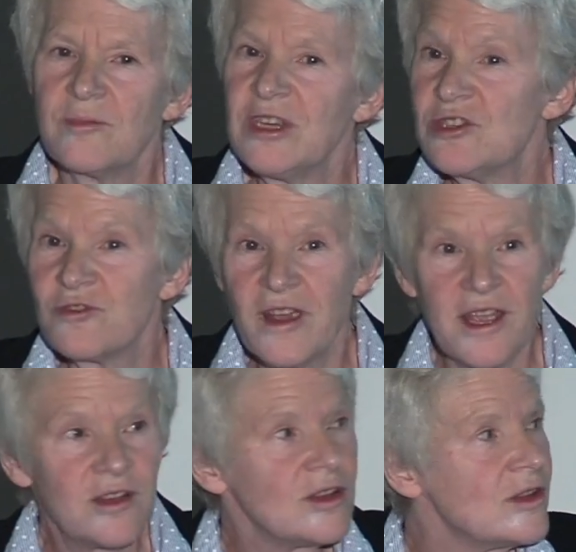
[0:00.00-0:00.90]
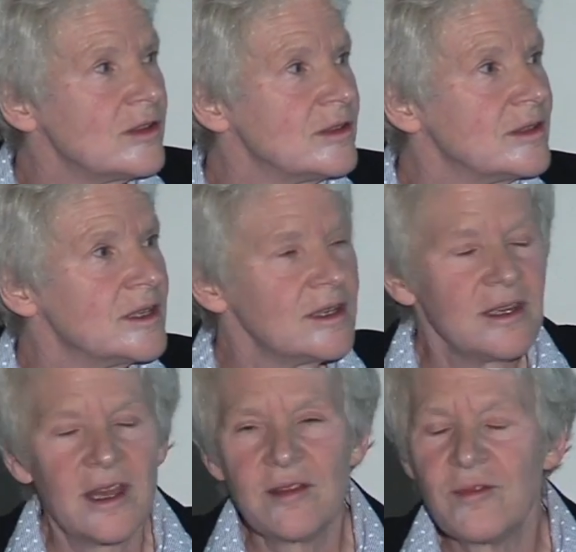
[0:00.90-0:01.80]
betrayal,
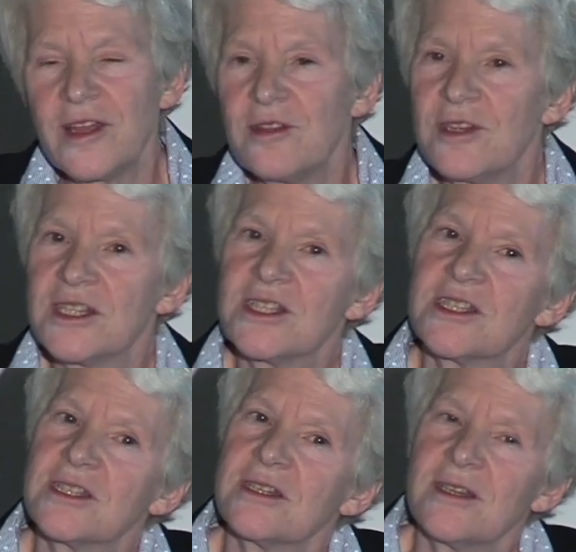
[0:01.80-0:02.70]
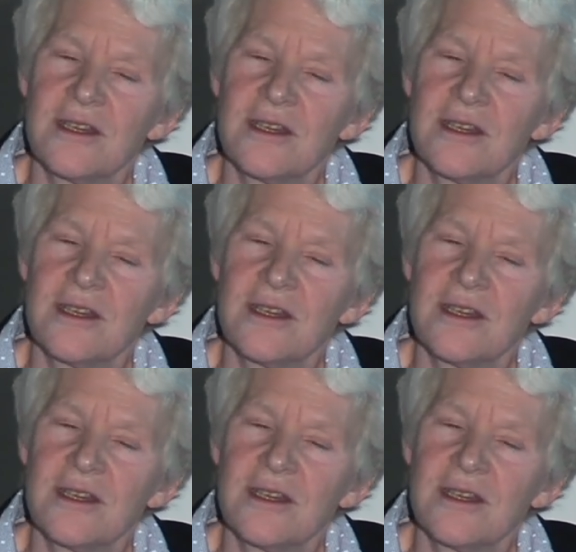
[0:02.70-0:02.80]
and whether it's